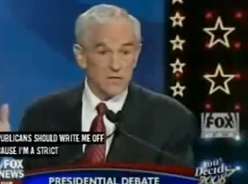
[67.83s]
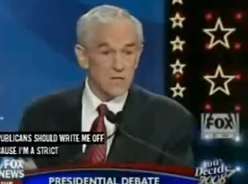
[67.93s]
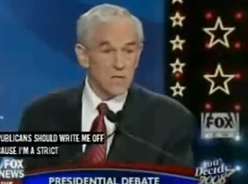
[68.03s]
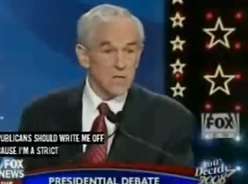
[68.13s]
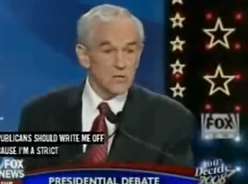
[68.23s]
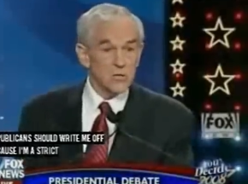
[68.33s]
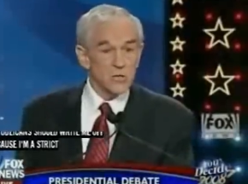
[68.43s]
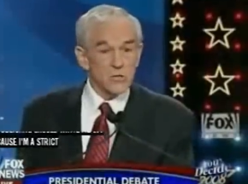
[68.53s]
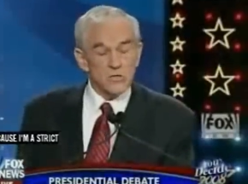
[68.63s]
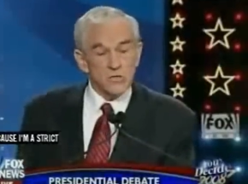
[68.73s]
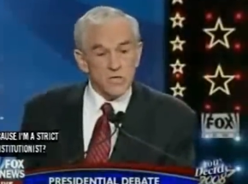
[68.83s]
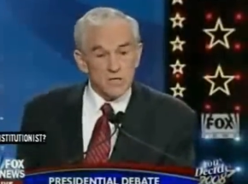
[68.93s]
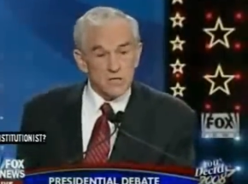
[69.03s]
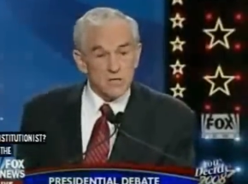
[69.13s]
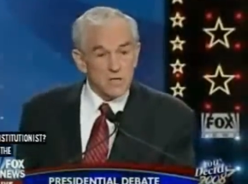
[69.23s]
else. So you're
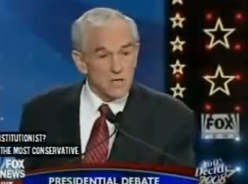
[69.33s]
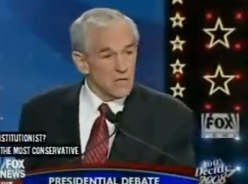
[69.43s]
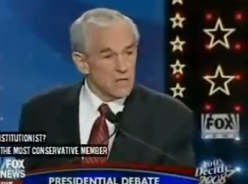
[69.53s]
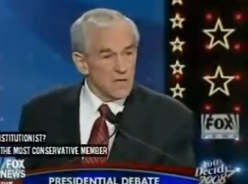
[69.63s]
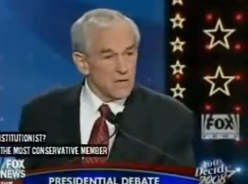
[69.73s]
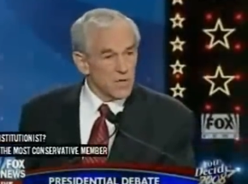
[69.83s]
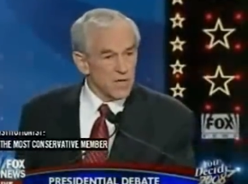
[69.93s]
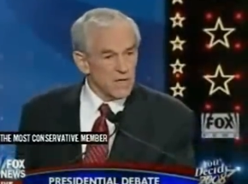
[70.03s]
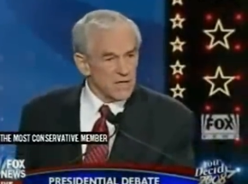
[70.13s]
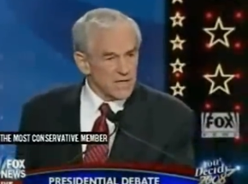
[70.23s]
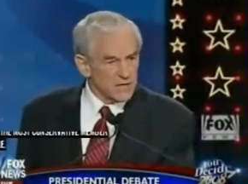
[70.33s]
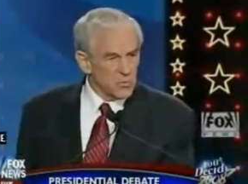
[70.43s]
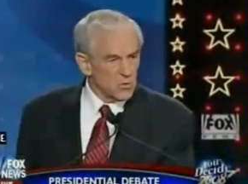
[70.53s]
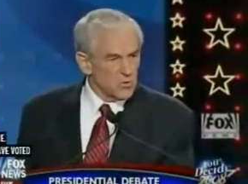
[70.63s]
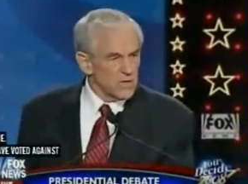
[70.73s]
suggesting that I'm not
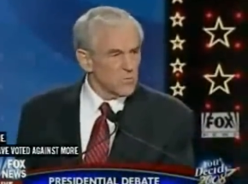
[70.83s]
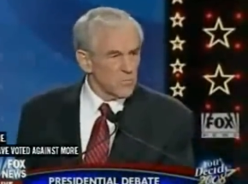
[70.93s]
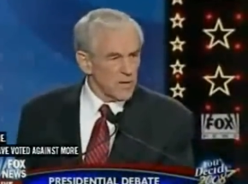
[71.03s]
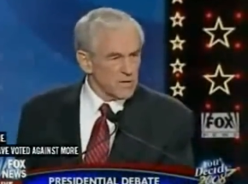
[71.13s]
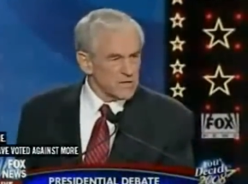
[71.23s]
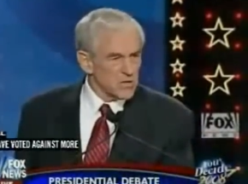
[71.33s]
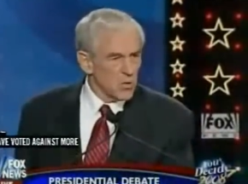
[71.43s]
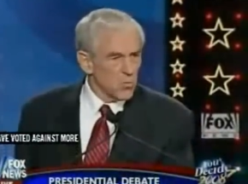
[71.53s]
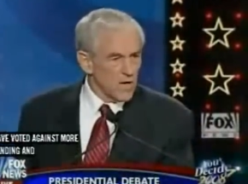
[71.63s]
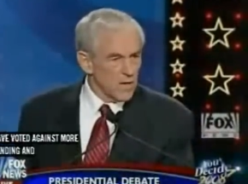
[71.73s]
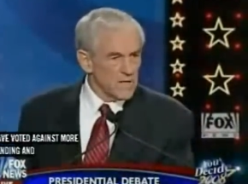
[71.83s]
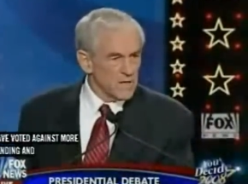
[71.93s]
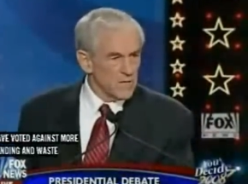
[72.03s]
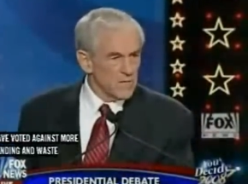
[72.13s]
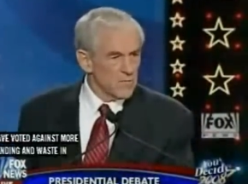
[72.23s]
electable and the Republicans don't want
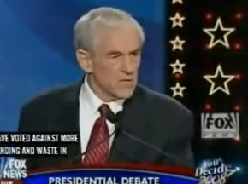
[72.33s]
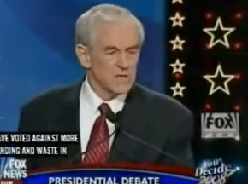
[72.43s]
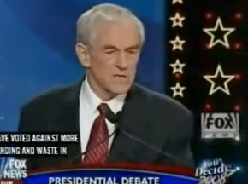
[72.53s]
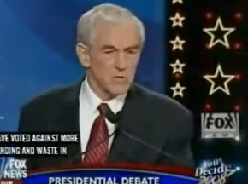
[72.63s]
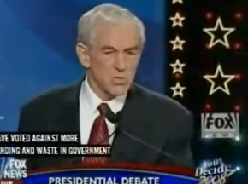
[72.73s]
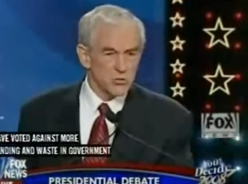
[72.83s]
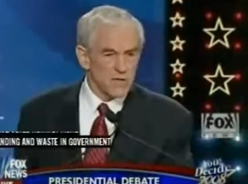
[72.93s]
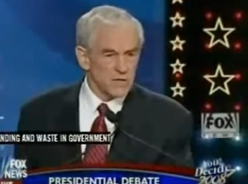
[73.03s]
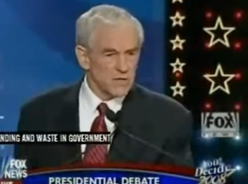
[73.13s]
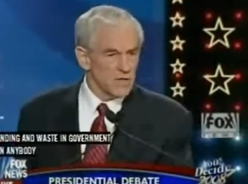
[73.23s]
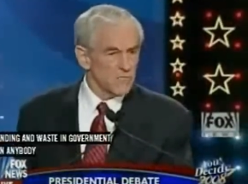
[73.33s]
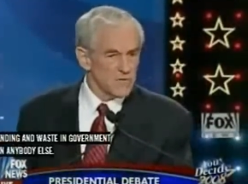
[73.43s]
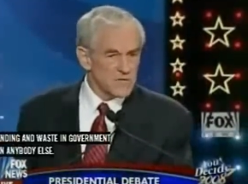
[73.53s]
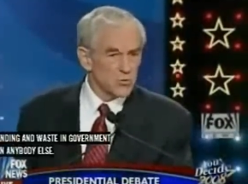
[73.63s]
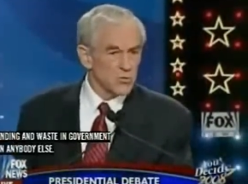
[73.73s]
me? Because I'm a strict
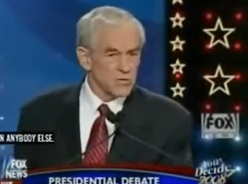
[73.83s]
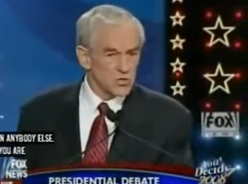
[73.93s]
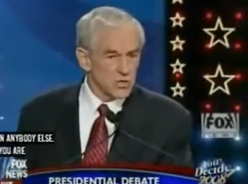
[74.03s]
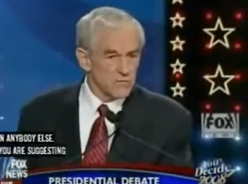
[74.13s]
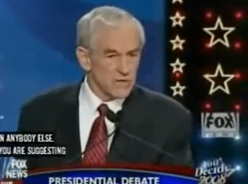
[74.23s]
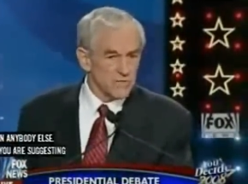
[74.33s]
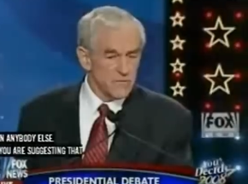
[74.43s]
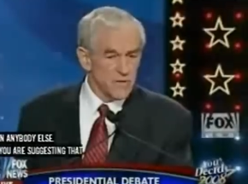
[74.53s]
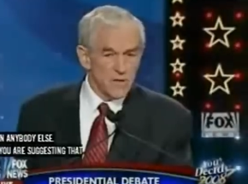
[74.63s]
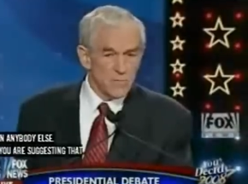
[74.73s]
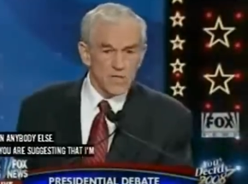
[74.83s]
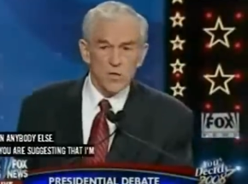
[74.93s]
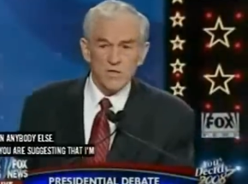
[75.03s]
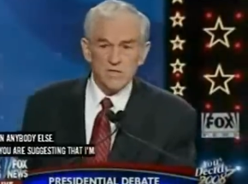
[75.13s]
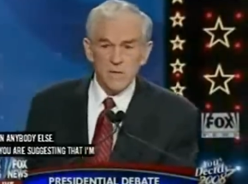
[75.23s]
fiscal conservative?
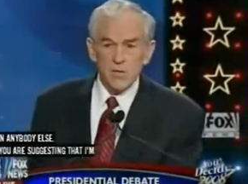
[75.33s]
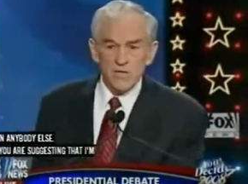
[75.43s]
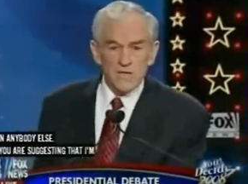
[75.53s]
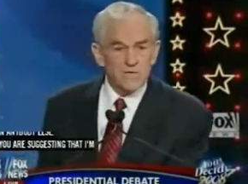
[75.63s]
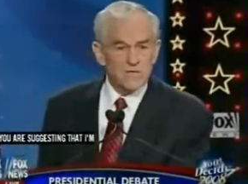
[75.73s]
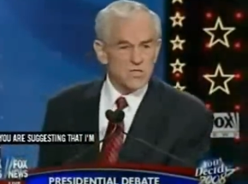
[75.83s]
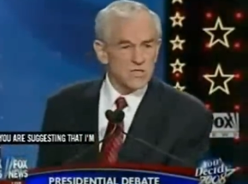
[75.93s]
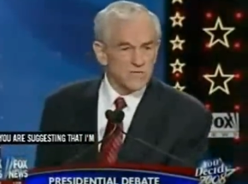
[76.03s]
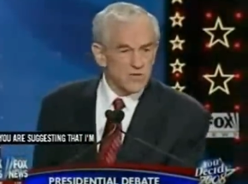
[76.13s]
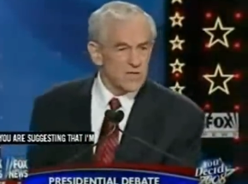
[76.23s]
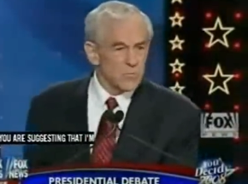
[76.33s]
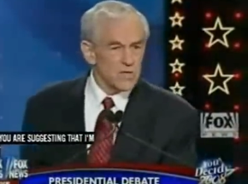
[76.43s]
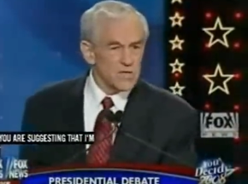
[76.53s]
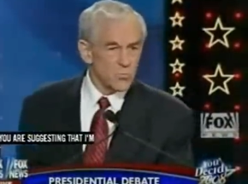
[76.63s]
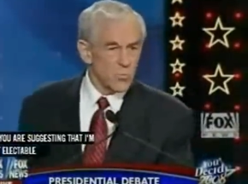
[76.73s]
Because I believe in civil
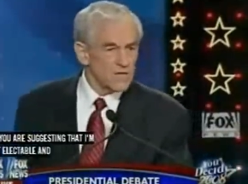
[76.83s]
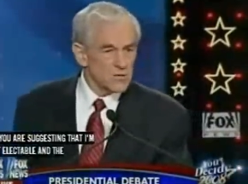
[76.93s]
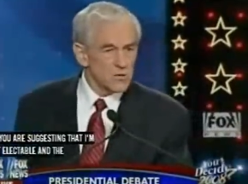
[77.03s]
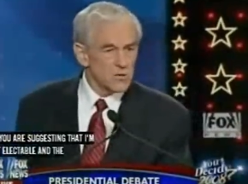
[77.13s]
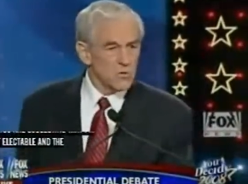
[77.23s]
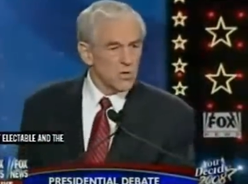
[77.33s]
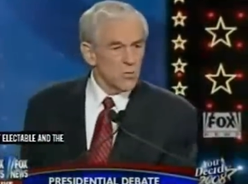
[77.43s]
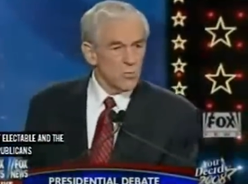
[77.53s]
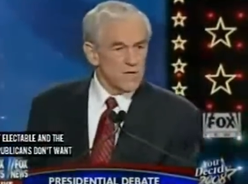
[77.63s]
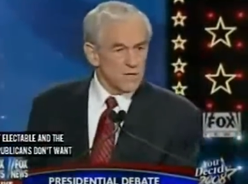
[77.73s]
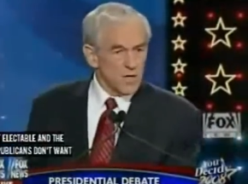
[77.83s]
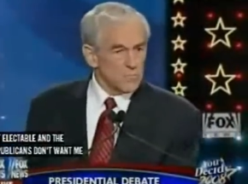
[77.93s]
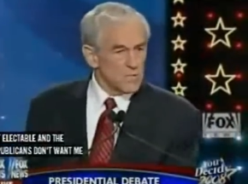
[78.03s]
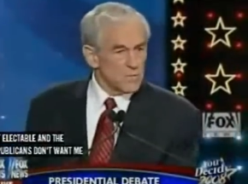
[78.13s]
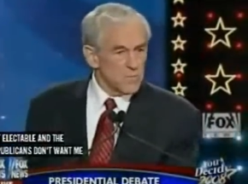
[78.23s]
liberties? Why should we
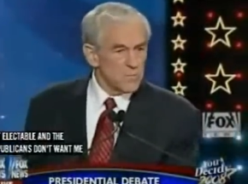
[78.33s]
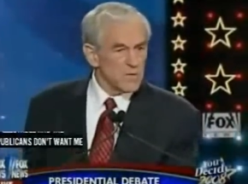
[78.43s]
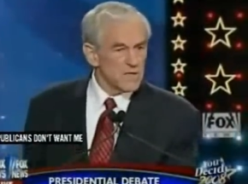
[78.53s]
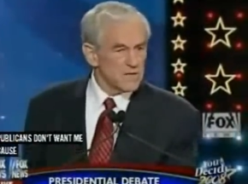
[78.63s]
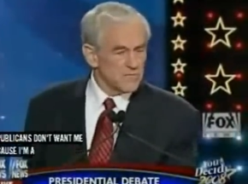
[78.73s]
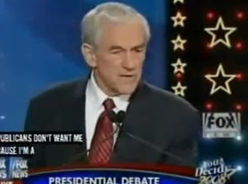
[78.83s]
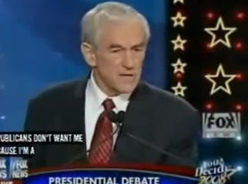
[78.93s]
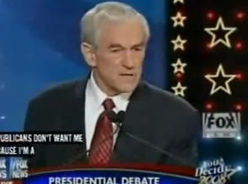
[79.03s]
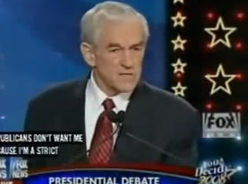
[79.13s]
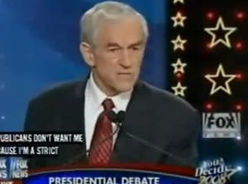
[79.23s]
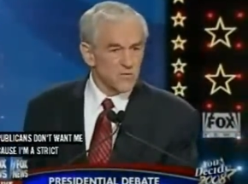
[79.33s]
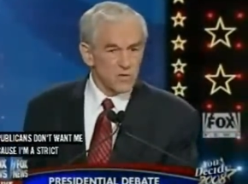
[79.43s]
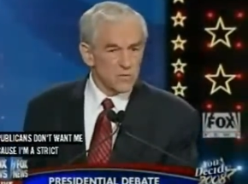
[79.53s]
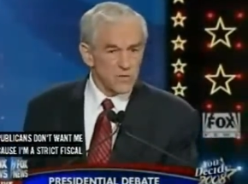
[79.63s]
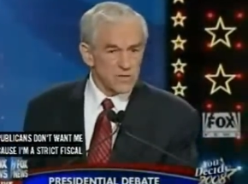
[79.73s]
not be, be defending
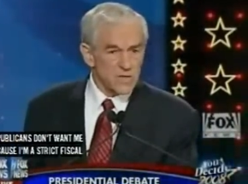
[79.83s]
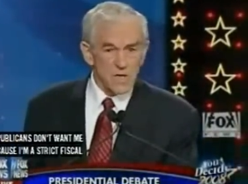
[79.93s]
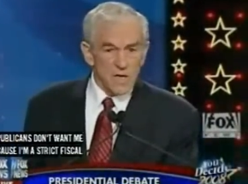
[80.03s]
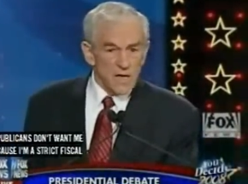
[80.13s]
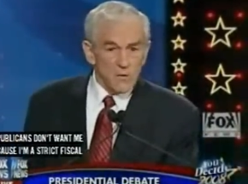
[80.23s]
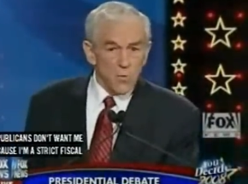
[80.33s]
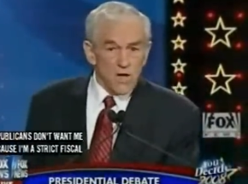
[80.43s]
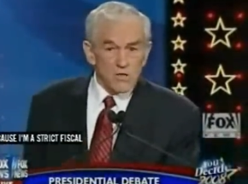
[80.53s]
civil liberties? And